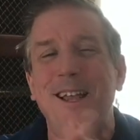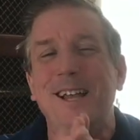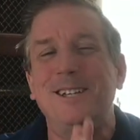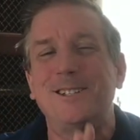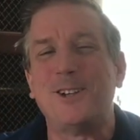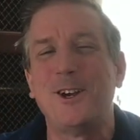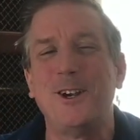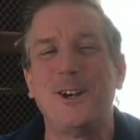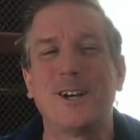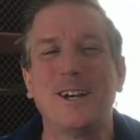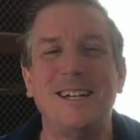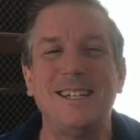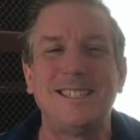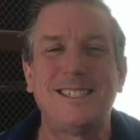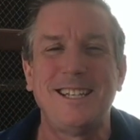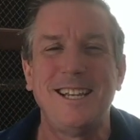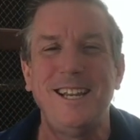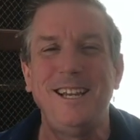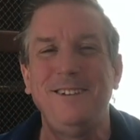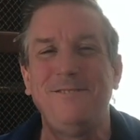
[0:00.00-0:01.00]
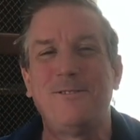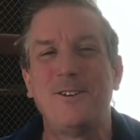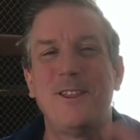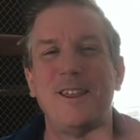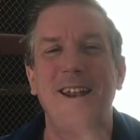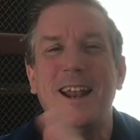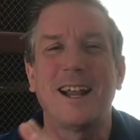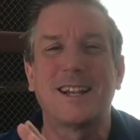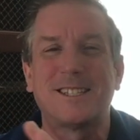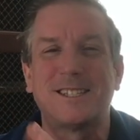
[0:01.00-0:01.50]
So you're going to see for the
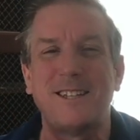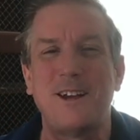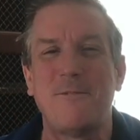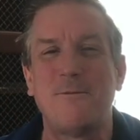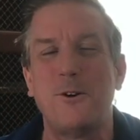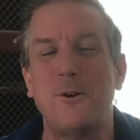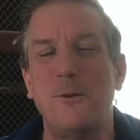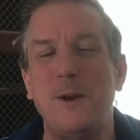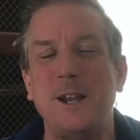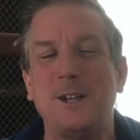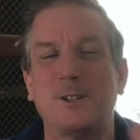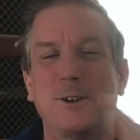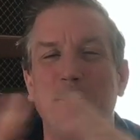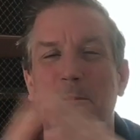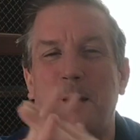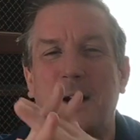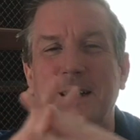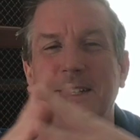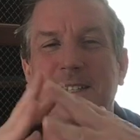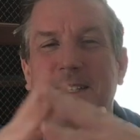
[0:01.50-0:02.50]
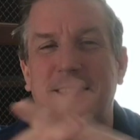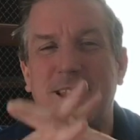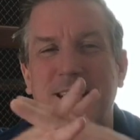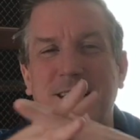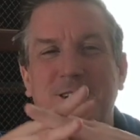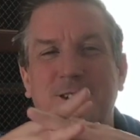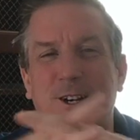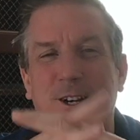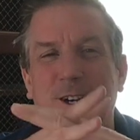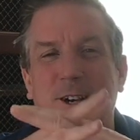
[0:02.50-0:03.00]
next several weeks or months,
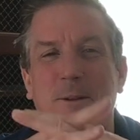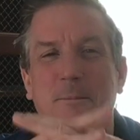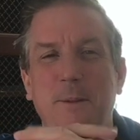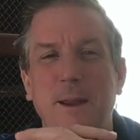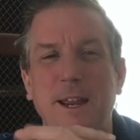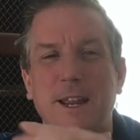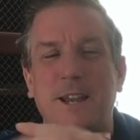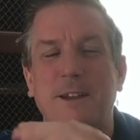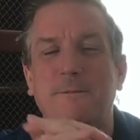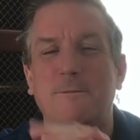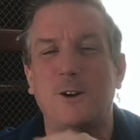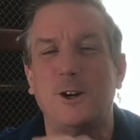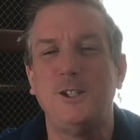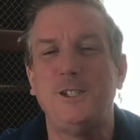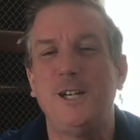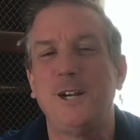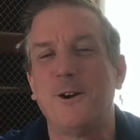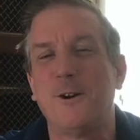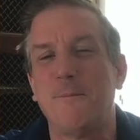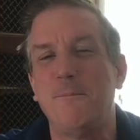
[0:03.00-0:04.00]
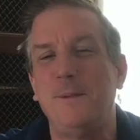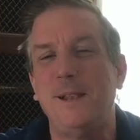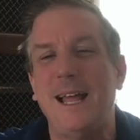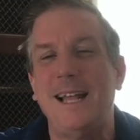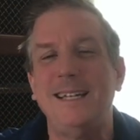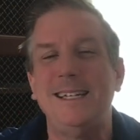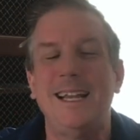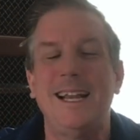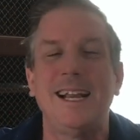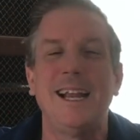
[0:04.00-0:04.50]
things are going to be converging or
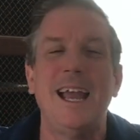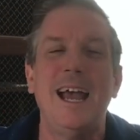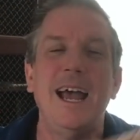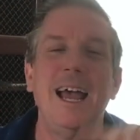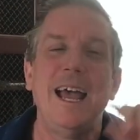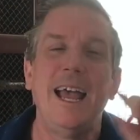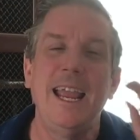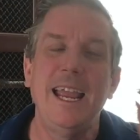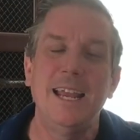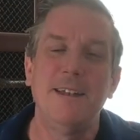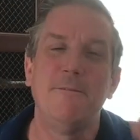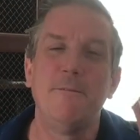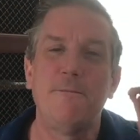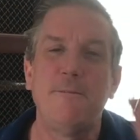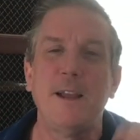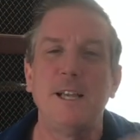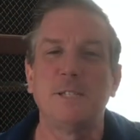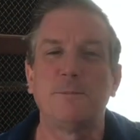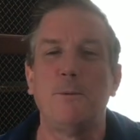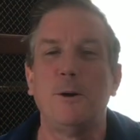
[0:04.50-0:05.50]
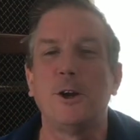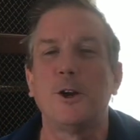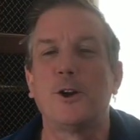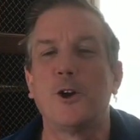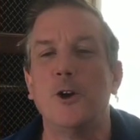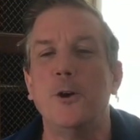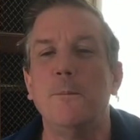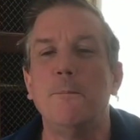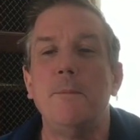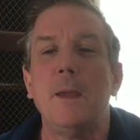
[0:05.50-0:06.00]
blending in the Facebook
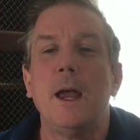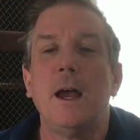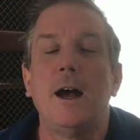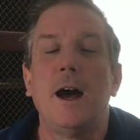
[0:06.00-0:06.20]
group.